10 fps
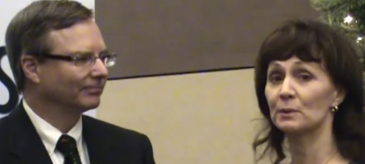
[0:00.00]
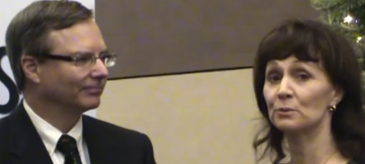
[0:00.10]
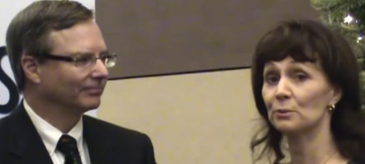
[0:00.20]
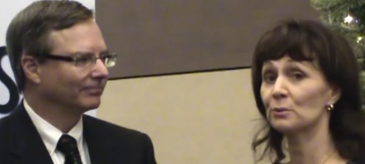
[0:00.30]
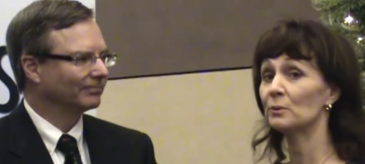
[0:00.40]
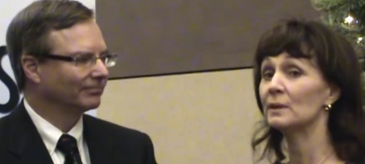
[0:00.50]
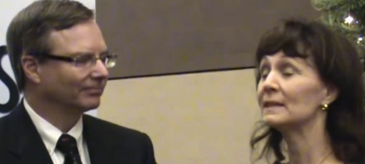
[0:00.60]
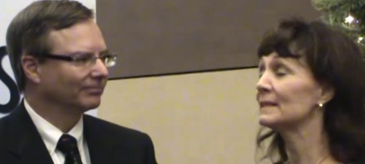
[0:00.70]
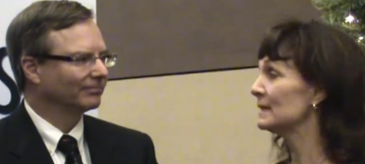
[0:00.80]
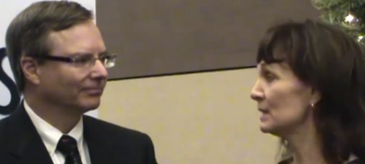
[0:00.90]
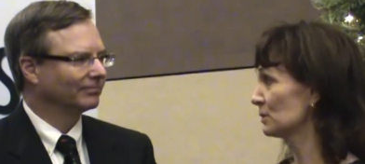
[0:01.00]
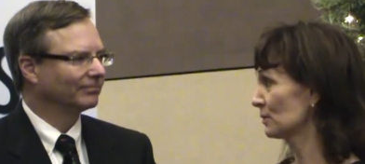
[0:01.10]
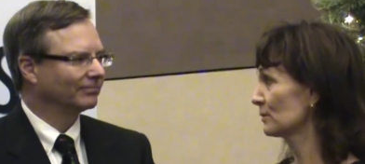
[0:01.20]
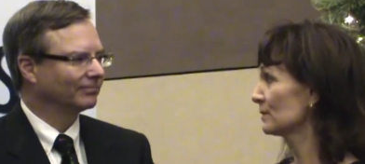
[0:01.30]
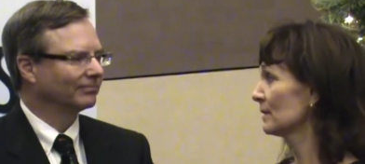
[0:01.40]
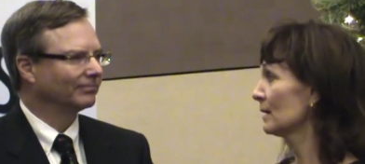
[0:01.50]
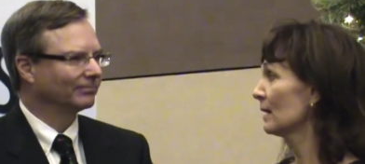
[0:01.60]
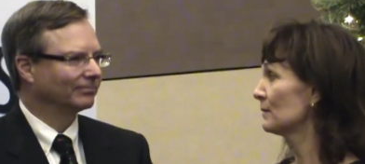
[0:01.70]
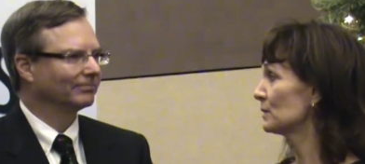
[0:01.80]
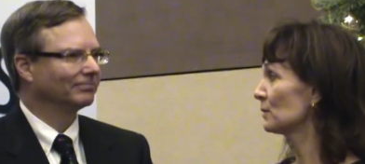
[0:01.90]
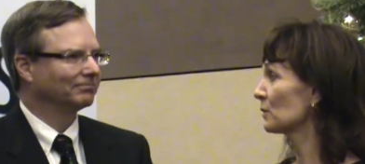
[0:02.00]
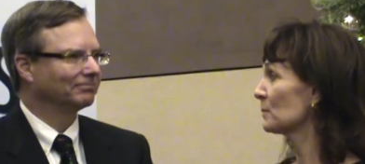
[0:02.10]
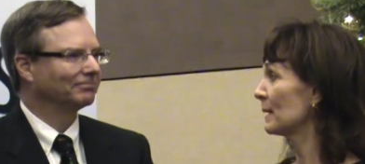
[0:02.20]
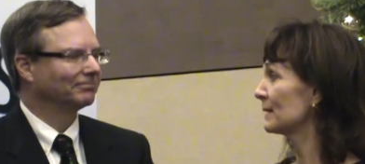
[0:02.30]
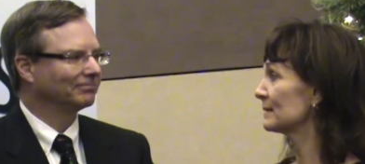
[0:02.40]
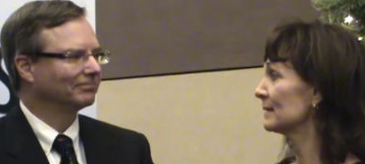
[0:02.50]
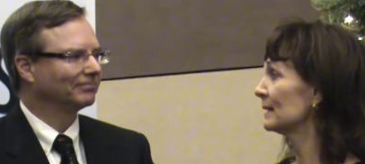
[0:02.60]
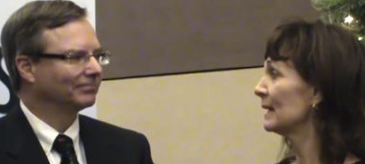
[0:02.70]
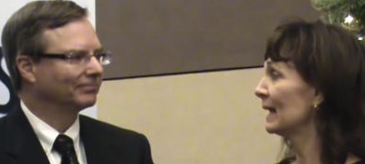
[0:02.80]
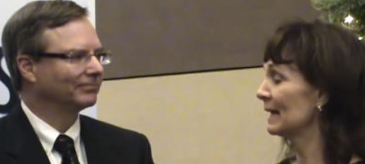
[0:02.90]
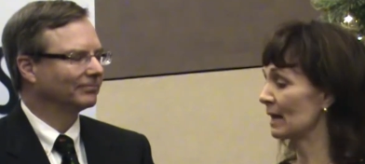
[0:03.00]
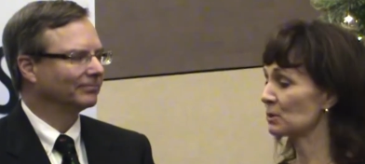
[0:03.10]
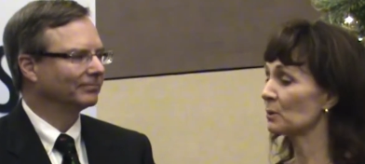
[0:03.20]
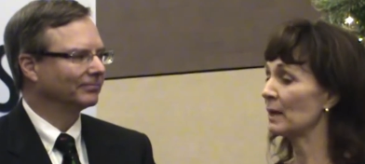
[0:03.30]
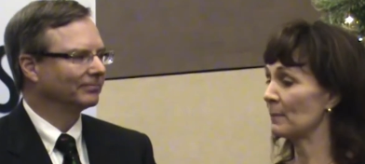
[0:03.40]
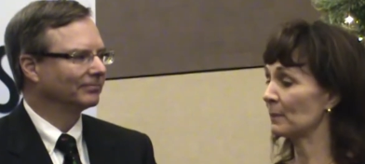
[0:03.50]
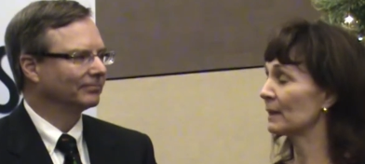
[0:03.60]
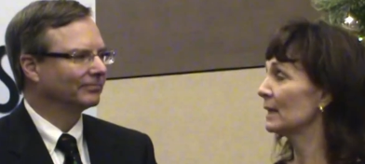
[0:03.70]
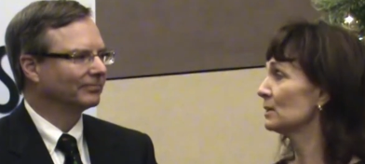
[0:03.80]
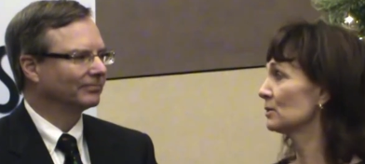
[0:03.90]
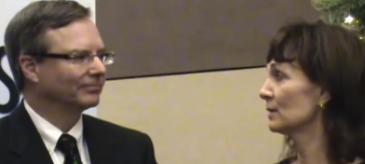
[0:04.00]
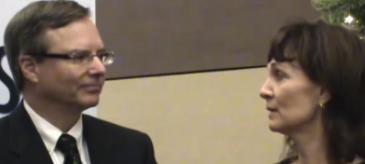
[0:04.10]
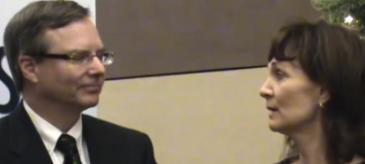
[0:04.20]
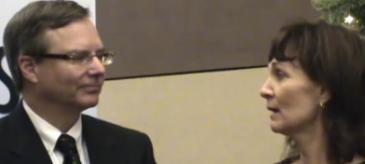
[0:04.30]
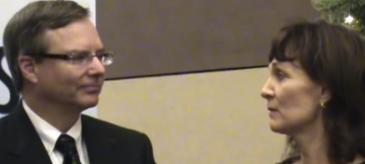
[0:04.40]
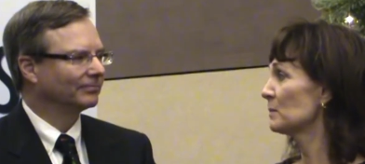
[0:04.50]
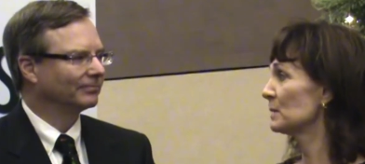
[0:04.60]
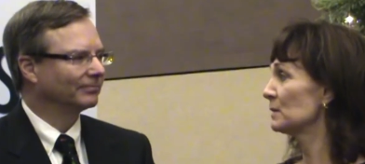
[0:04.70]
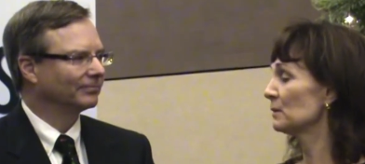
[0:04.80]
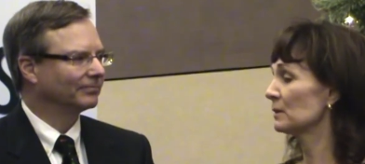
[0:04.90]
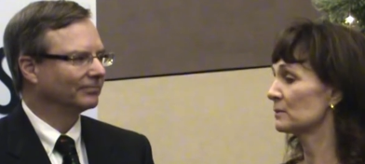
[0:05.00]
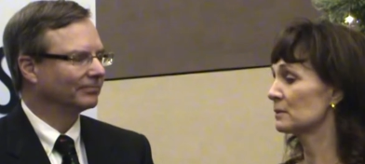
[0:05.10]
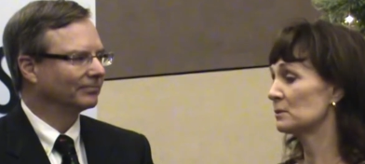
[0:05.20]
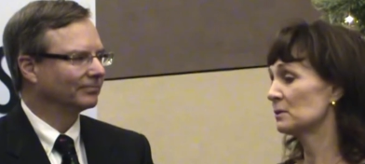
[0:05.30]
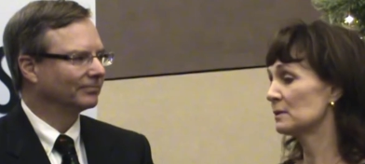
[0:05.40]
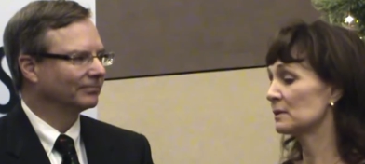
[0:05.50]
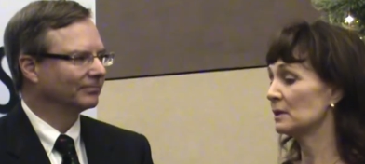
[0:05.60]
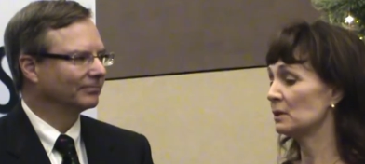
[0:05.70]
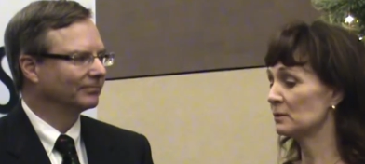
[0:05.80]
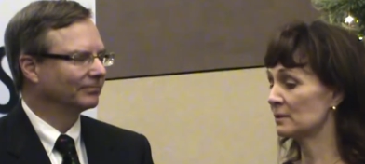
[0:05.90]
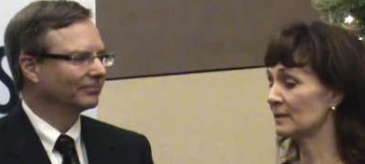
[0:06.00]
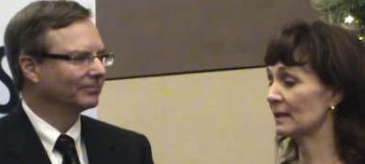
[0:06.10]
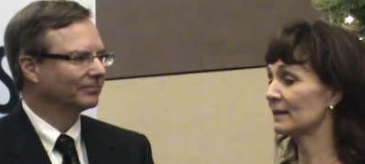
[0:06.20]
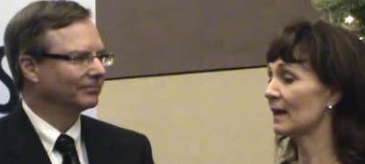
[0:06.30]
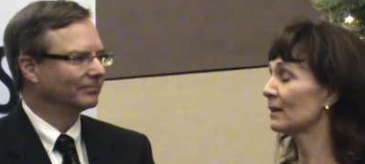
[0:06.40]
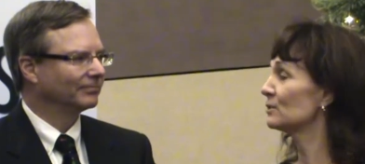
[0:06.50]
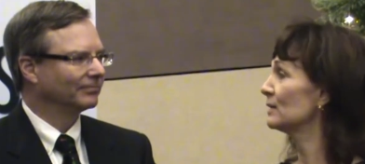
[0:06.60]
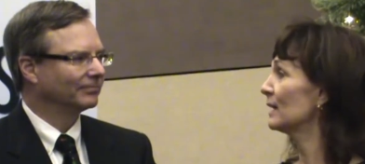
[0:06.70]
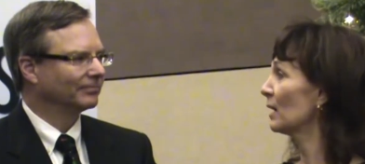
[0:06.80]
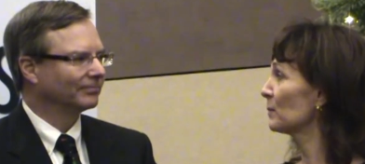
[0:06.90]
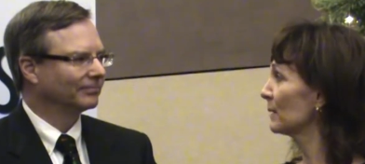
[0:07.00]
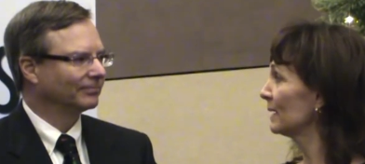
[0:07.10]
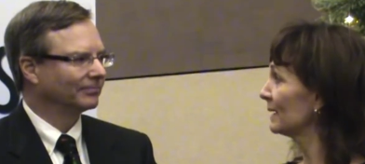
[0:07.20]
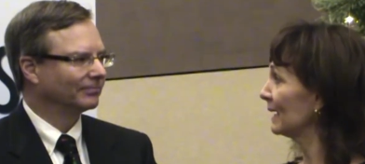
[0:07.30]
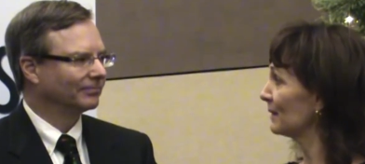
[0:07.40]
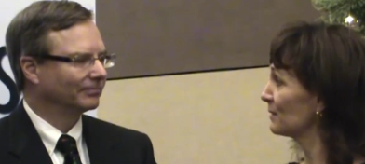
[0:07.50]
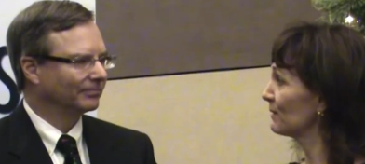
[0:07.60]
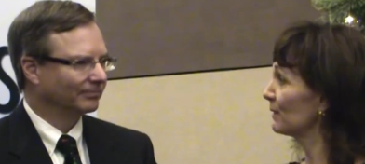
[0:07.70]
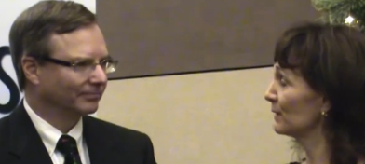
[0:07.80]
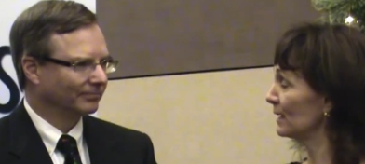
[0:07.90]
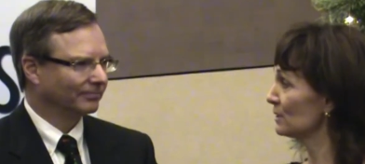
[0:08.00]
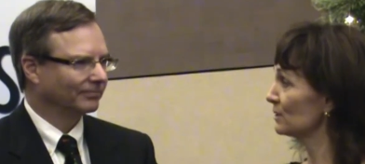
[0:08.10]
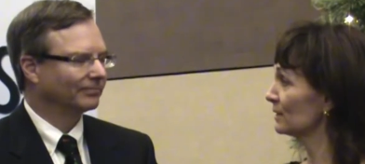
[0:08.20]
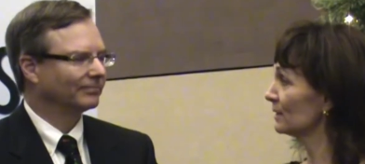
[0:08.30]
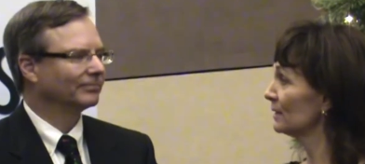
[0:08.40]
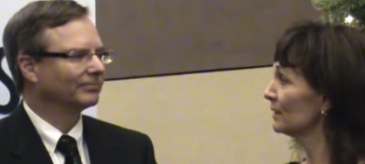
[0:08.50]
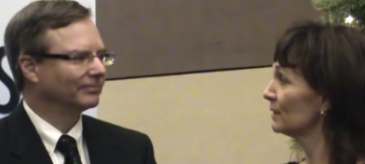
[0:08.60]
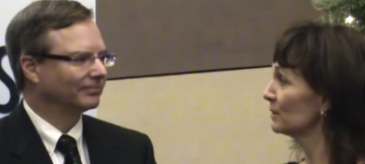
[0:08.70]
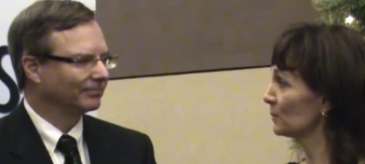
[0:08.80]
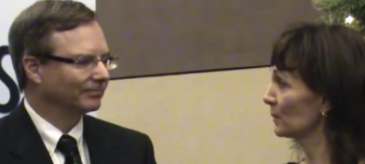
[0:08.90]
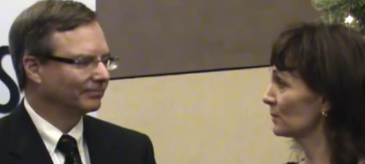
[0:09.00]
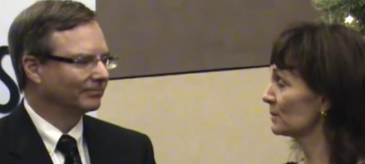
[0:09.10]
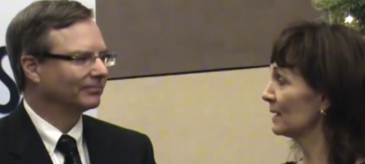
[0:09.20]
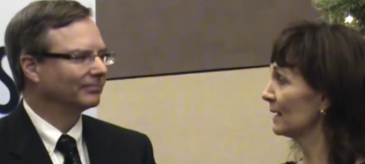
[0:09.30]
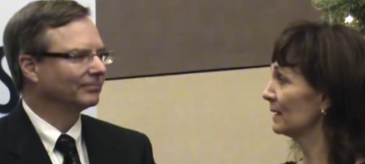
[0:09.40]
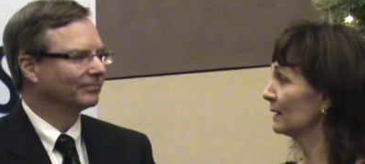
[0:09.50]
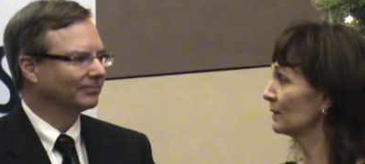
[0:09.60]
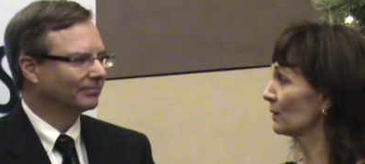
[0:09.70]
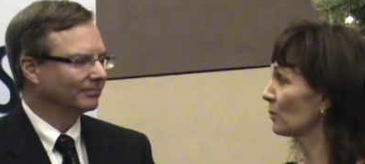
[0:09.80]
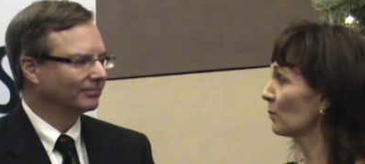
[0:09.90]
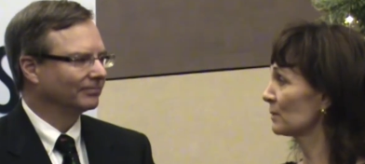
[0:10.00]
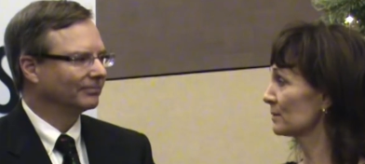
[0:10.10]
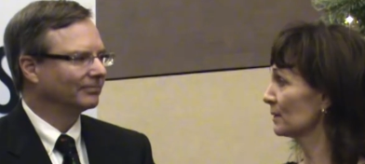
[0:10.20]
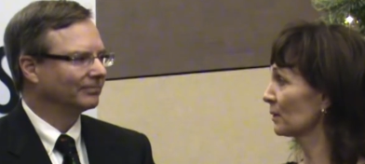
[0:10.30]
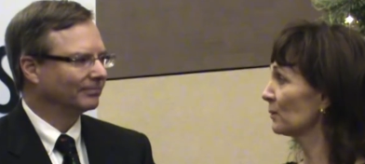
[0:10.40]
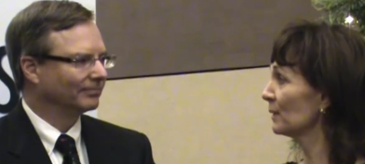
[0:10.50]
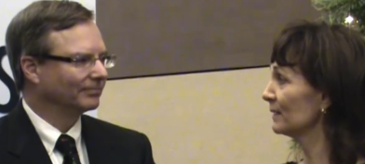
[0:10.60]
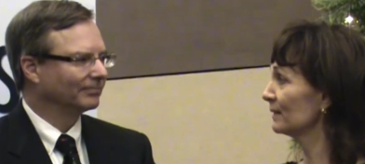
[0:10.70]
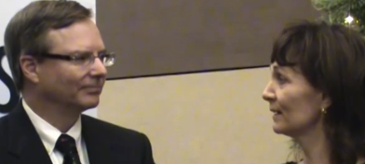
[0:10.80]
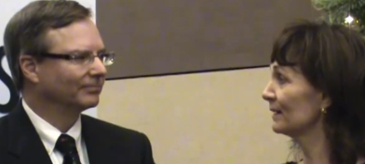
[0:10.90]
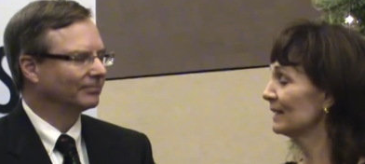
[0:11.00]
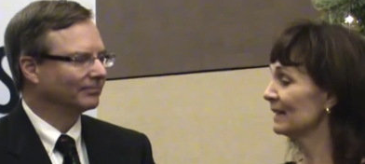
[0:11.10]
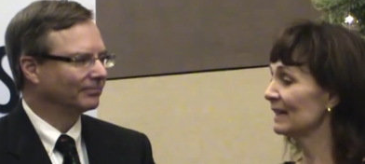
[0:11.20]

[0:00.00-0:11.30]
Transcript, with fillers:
Speaker 1: the true teachers of internal medicine and actual application of the materials. The students can use the technology to help gain the foundation to understanding their course and their curricula